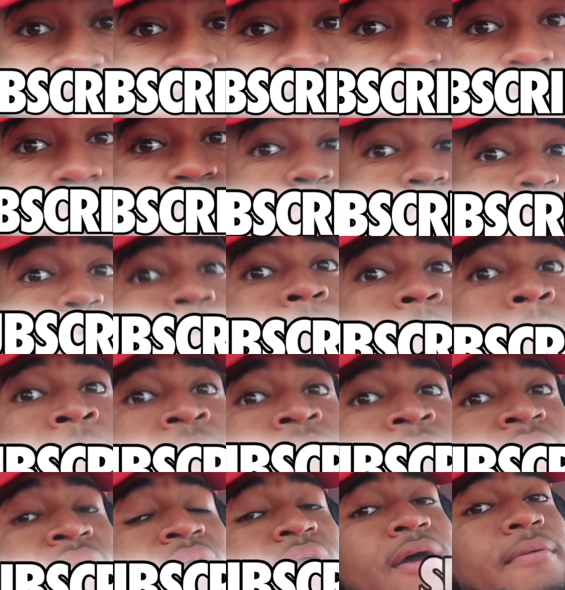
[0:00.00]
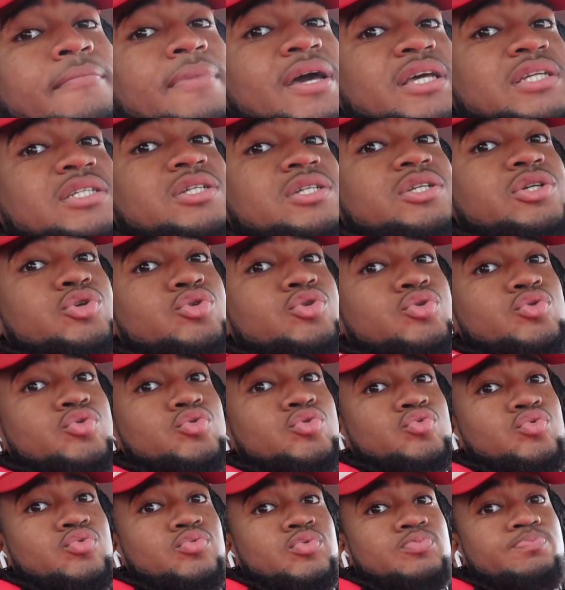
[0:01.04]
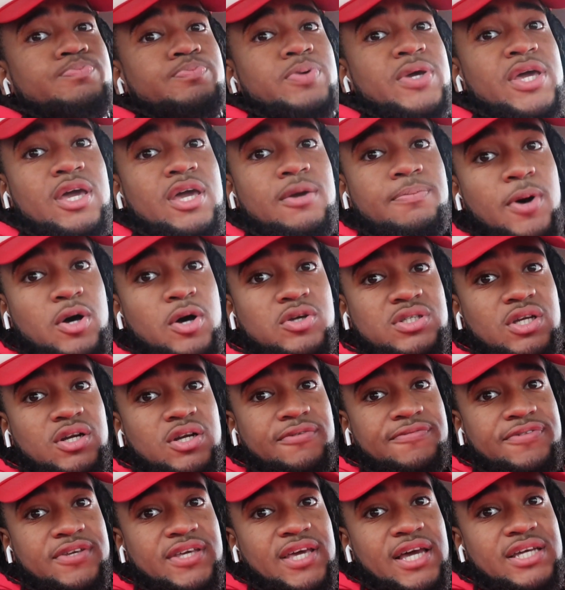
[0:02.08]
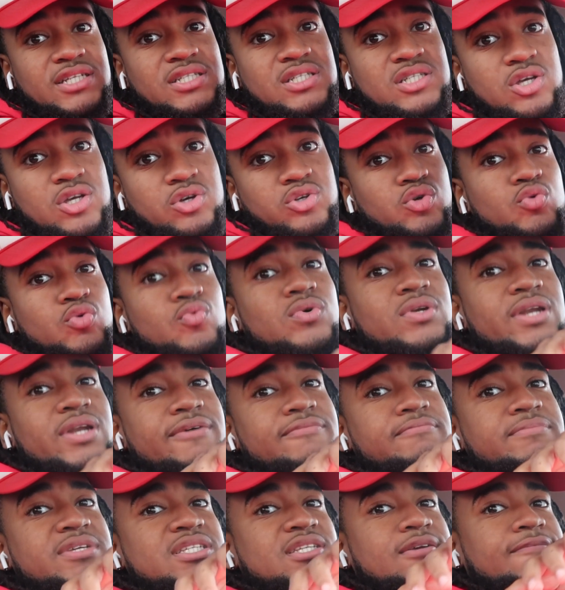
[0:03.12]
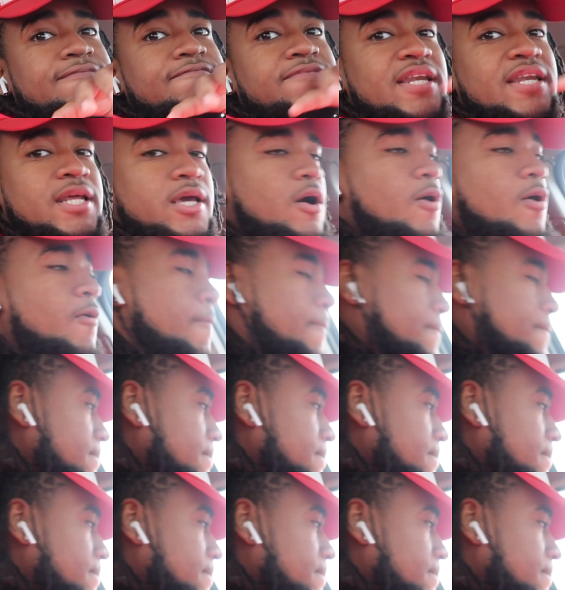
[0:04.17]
if you're new. Make sure you hit post notifications so you will never miss a video.